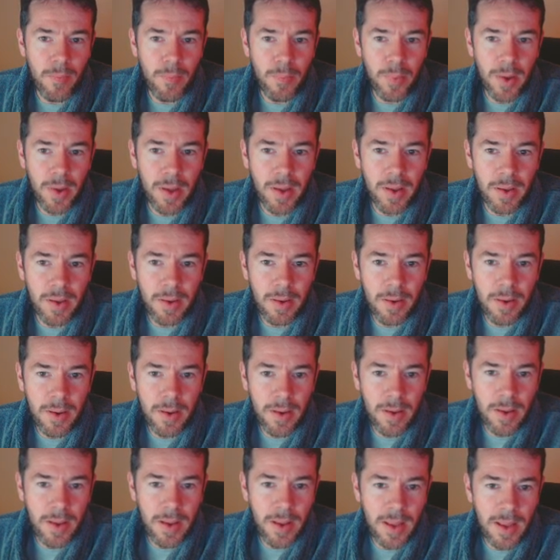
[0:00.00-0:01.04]
but
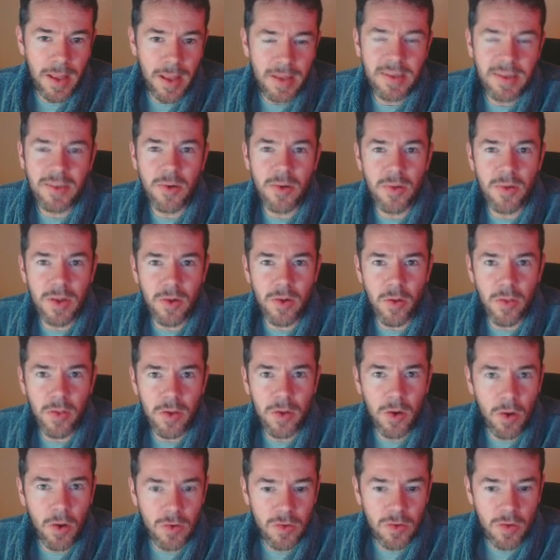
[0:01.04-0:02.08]
certainly not the
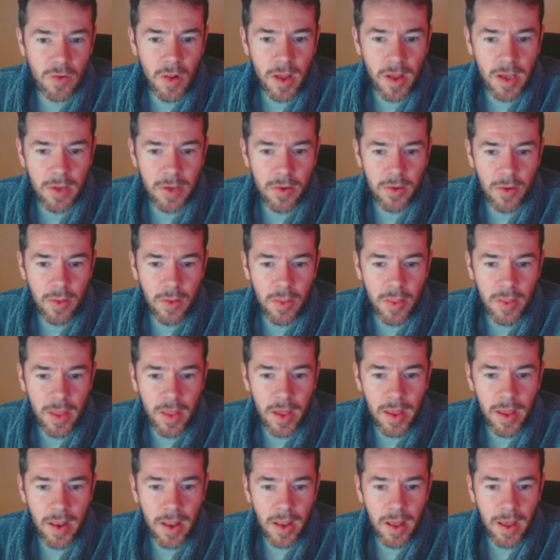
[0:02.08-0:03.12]
cultural icon
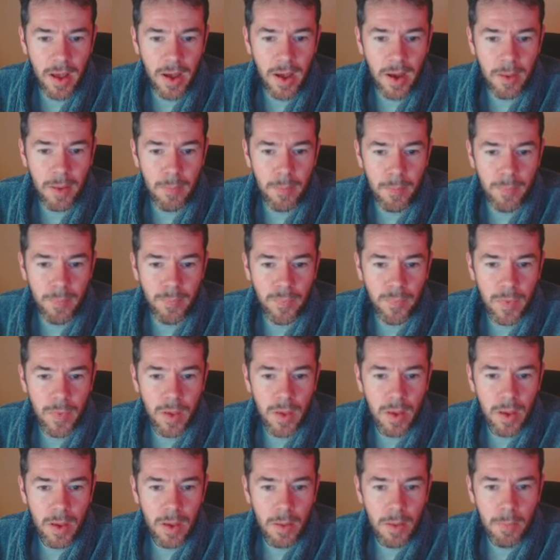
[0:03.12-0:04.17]
that
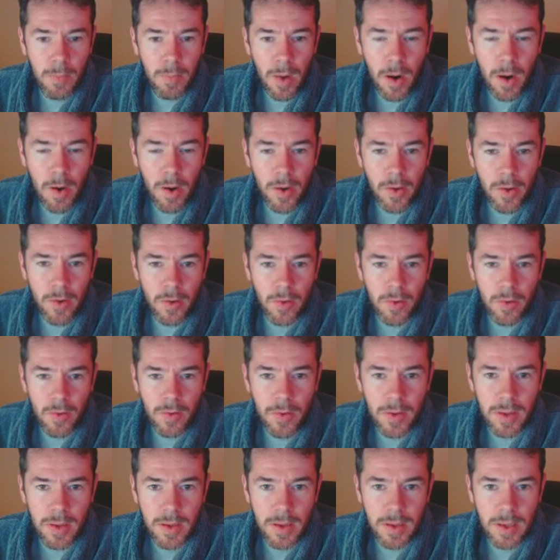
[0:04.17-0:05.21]
Mario
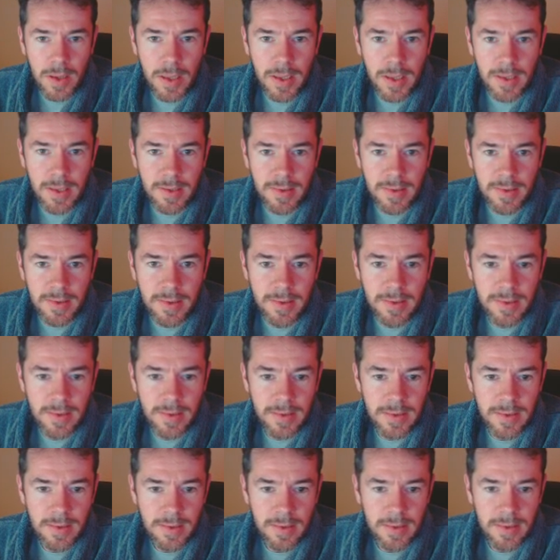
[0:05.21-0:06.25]
is.
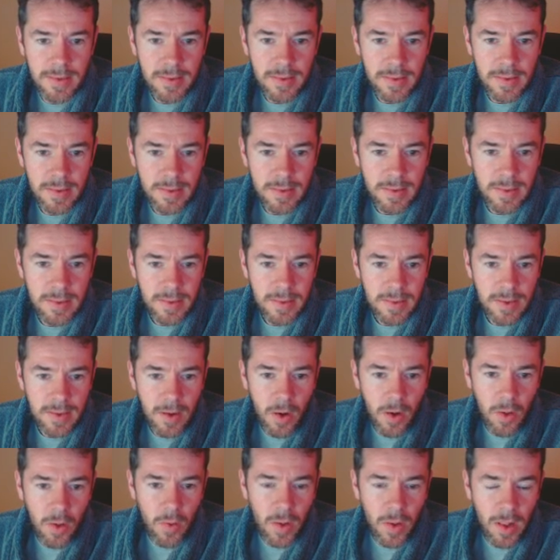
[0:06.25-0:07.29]

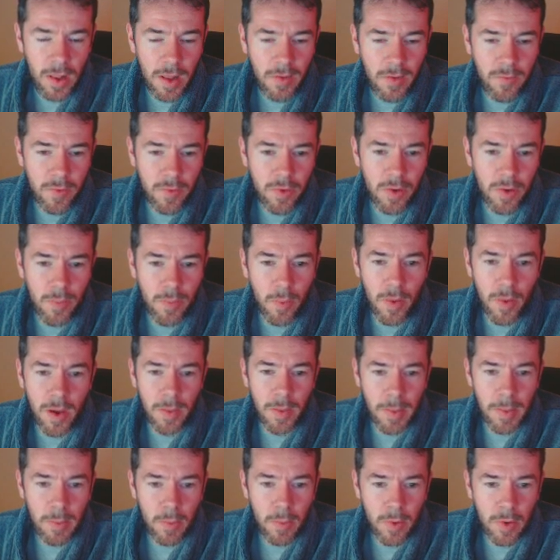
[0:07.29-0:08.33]
Although I love Wonder Boy. I
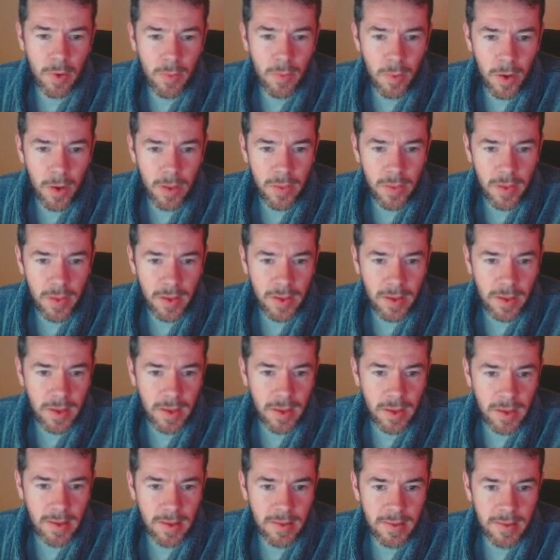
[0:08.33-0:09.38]
mean, Wonder Boy I think
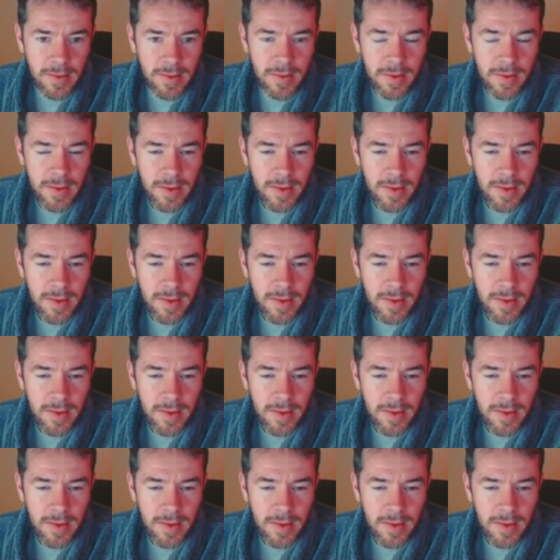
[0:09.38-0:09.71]
is